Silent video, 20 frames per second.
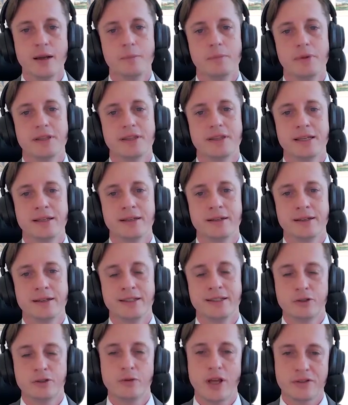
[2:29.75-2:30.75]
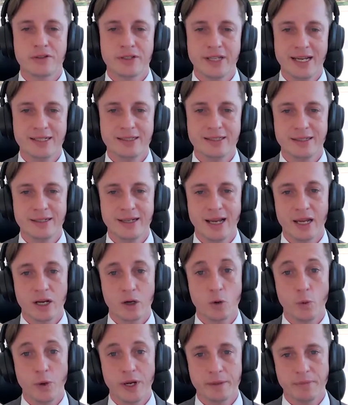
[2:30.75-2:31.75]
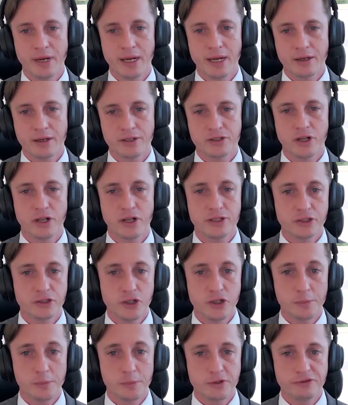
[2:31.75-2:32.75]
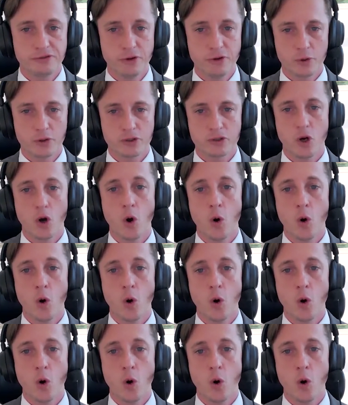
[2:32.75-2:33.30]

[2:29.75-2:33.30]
But then in 2018, I quit my consulting job to focus